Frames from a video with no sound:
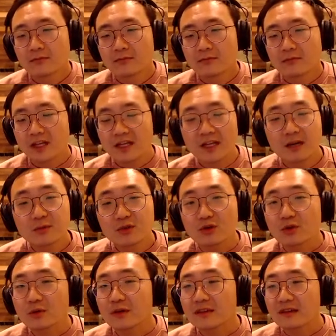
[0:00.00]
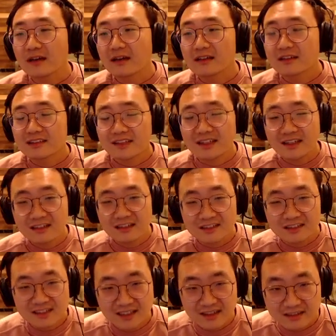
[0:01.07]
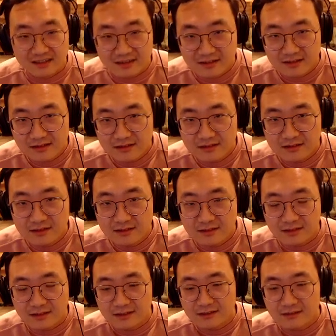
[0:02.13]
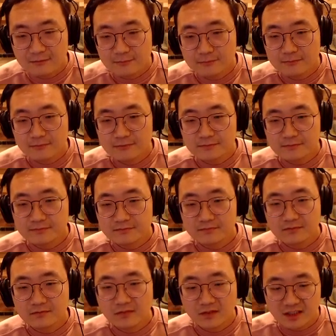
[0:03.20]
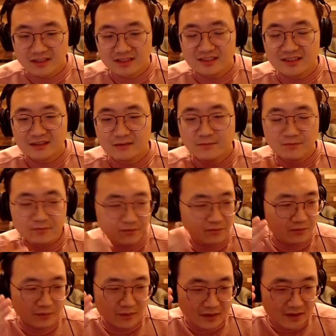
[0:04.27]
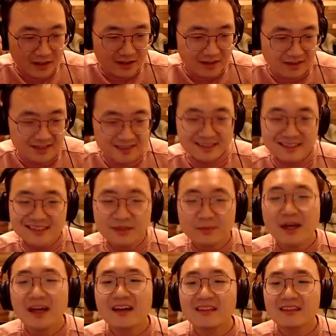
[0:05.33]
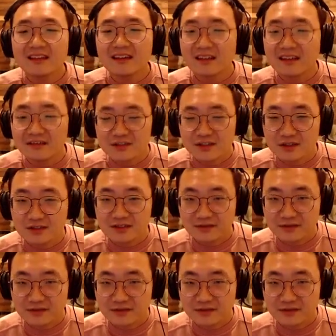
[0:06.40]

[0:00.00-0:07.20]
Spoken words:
And I'm cool with that, because I understand, right? This is This is the path that I've chosen for